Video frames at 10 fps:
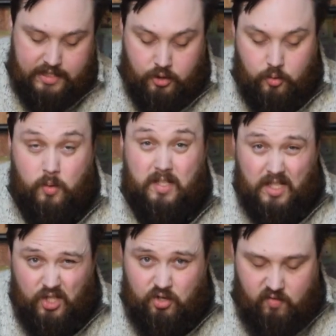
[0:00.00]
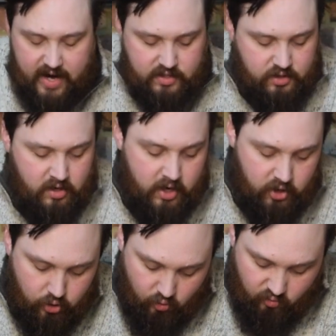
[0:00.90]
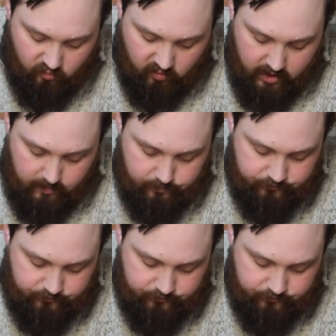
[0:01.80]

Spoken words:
to scratch your